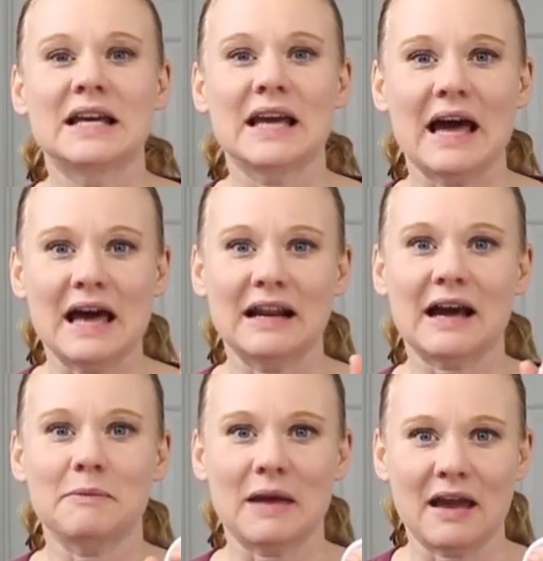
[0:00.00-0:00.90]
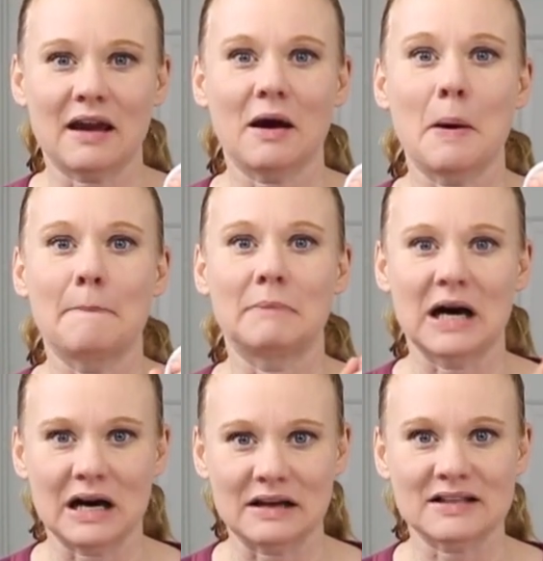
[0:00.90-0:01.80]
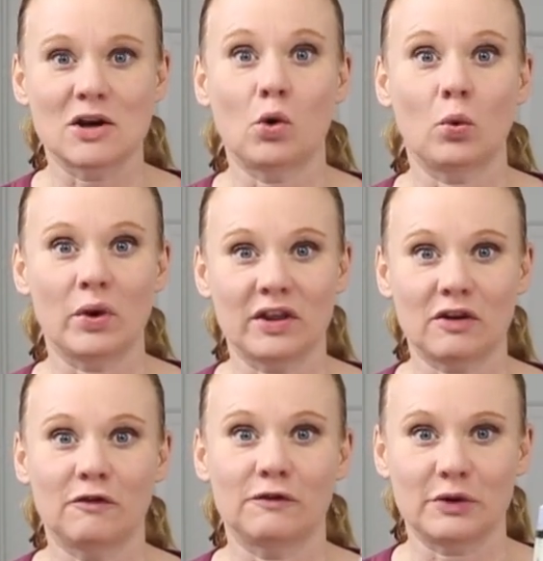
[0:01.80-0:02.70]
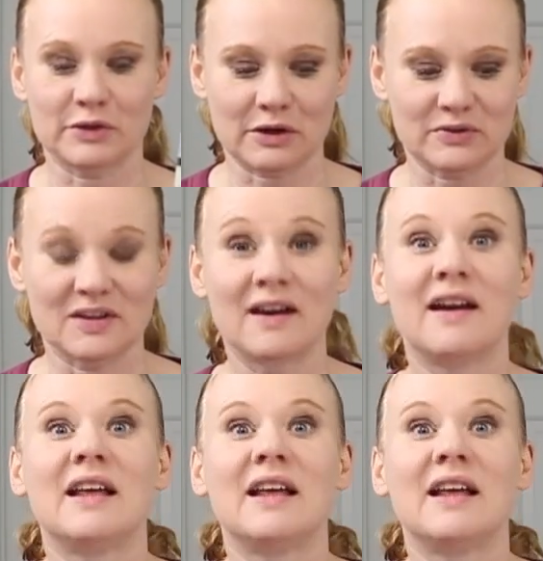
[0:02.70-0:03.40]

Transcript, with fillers: Can I make mugs with photos?